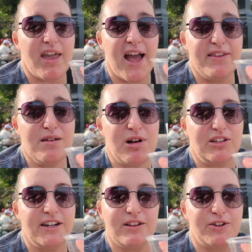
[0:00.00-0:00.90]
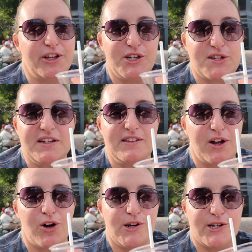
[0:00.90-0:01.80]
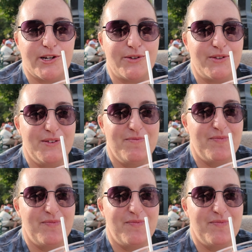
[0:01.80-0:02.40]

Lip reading: As it melted, it literally just tastes like orange juice.